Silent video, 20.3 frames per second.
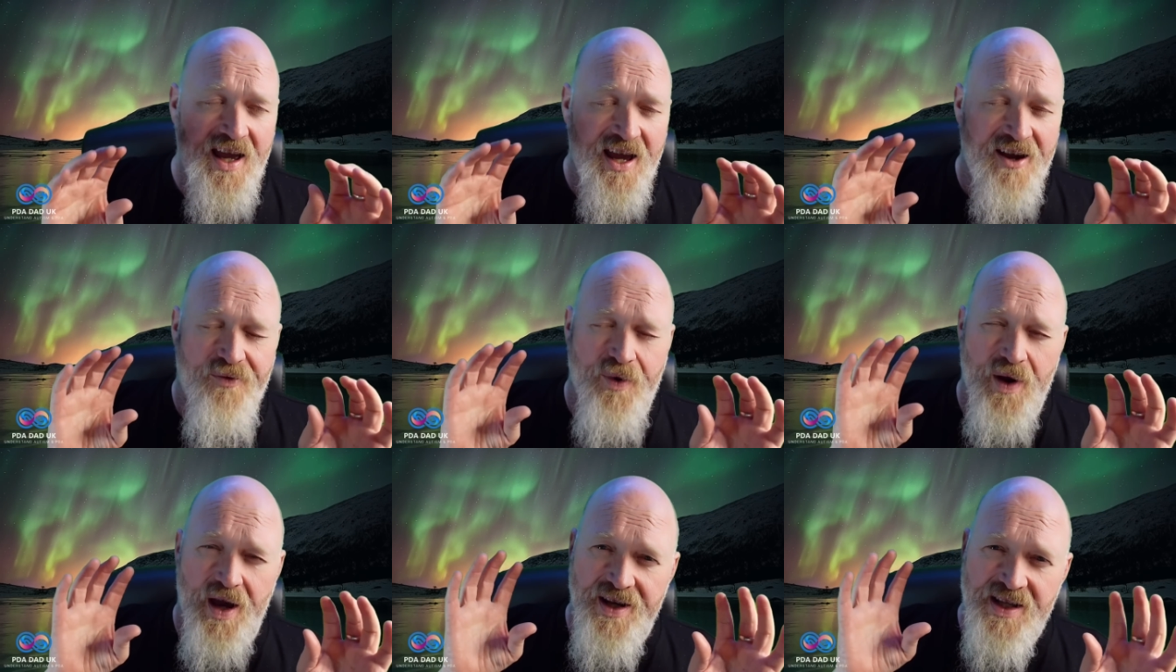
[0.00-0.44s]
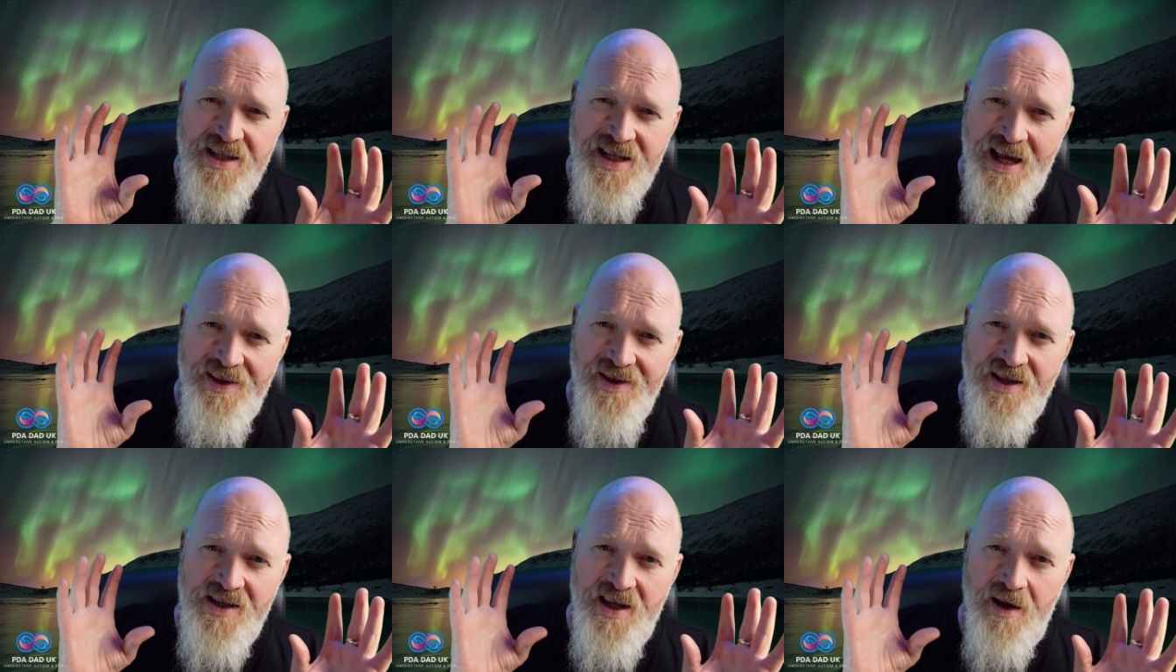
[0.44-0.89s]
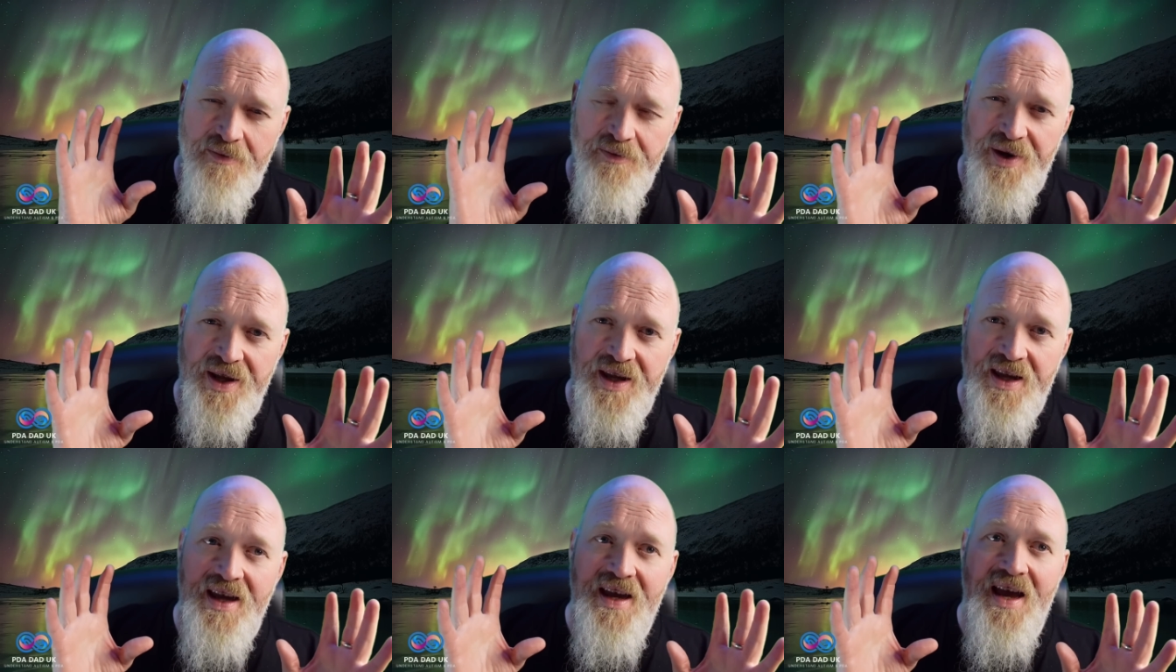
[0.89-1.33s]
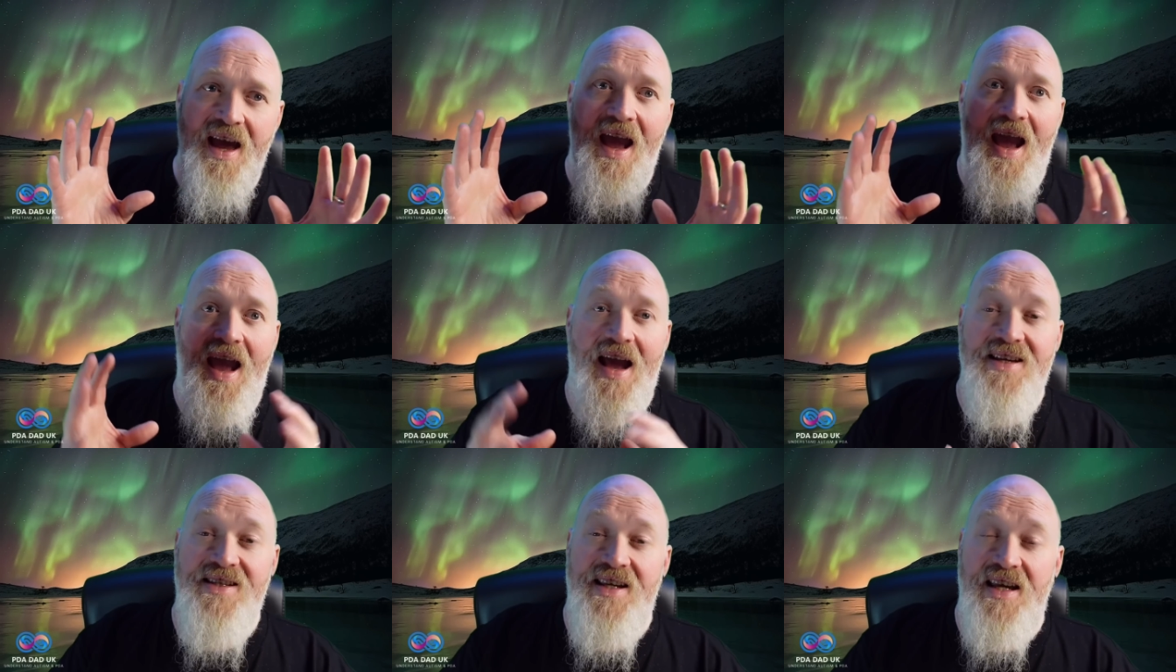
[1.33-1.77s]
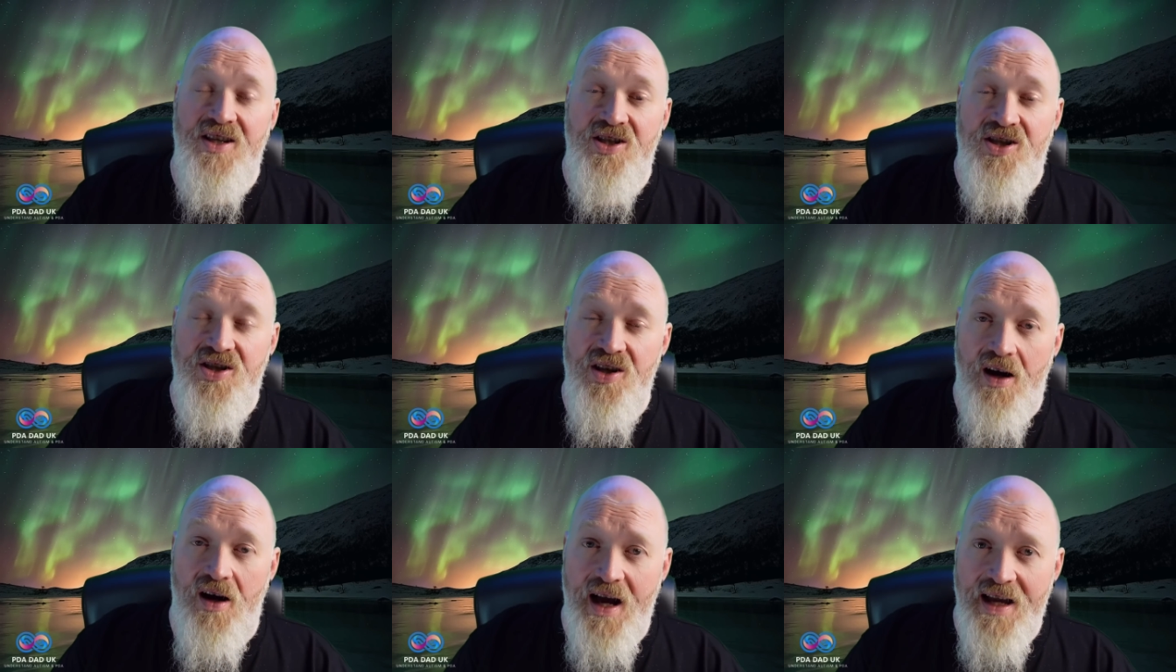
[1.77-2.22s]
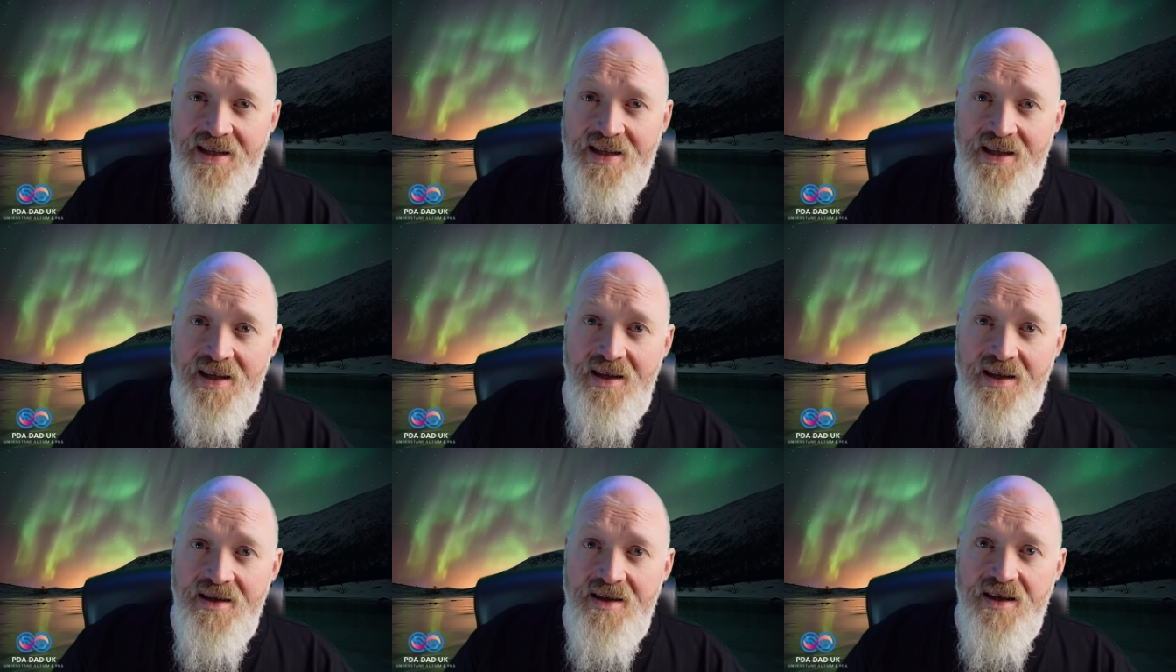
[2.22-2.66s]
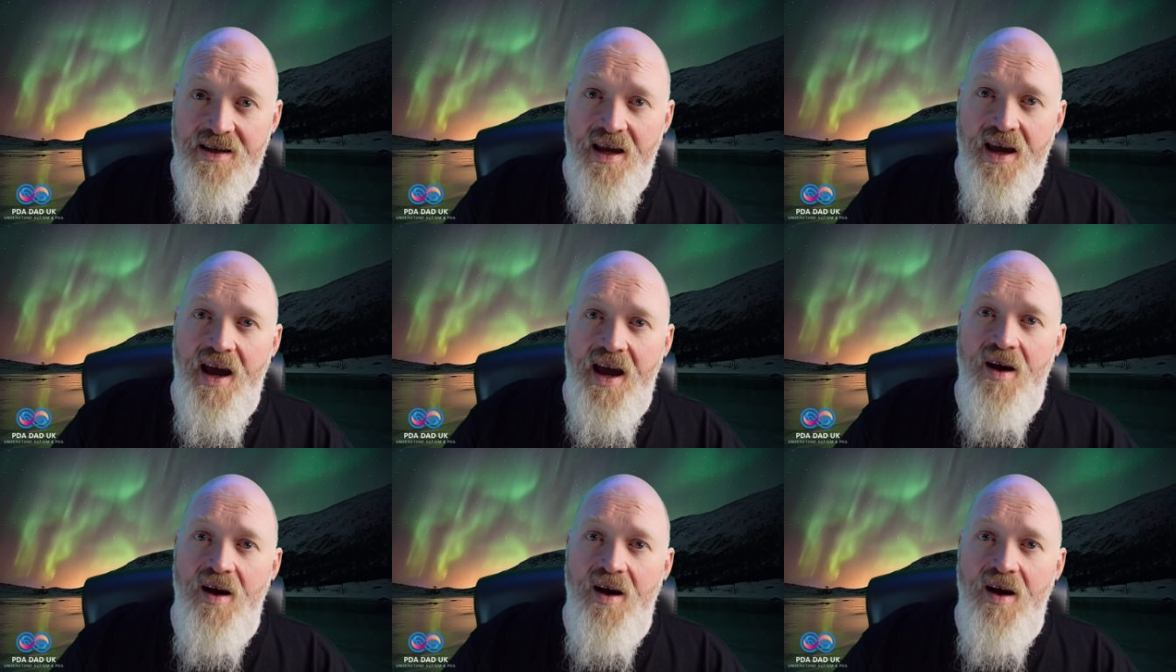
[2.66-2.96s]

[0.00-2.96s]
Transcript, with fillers: if we understand that somebody has anxieties